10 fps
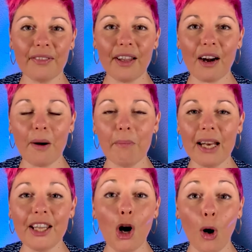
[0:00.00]
There are
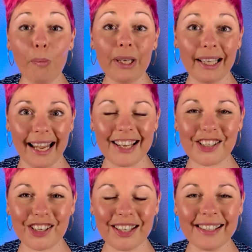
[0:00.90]
many
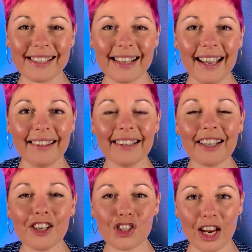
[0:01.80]
obligations that
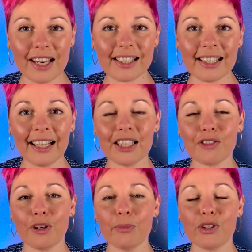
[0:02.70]
are chasing us
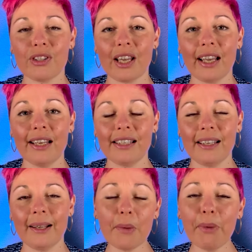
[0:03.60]
from
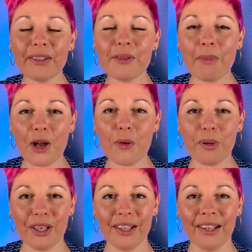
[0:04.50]
society. But in my
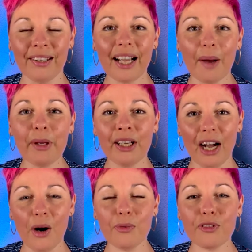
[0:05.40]
opinion, coming
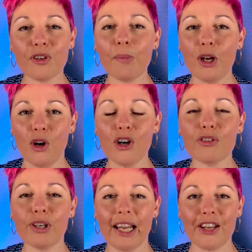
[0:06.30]
out from a long
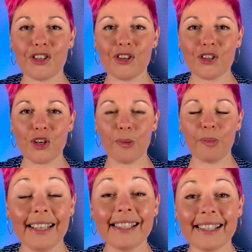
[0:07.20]
relationship,
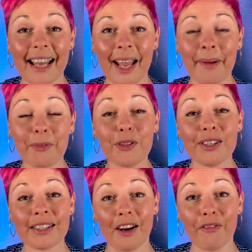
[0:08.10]
it's time to
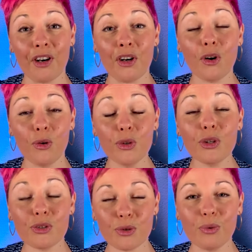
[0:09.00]
discover who you
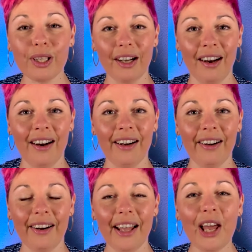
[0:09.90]
truly
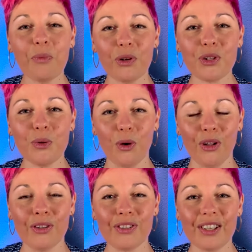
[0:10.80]
are and what you
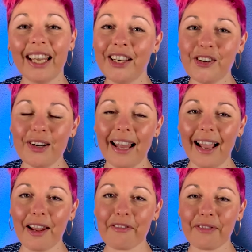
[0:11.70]
want in your
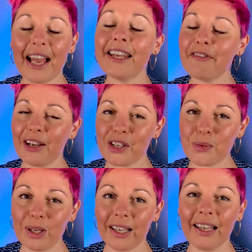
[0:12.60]
life and
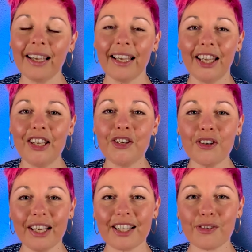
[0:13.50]
eventually in your
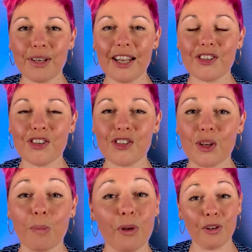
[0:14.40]
next
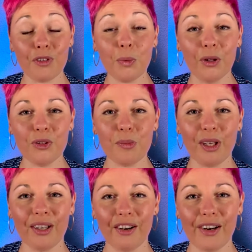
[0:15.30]
relationship, if you want to
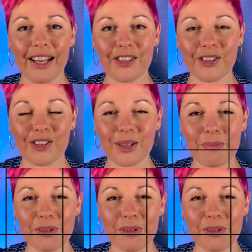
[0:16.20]
be in a relationship.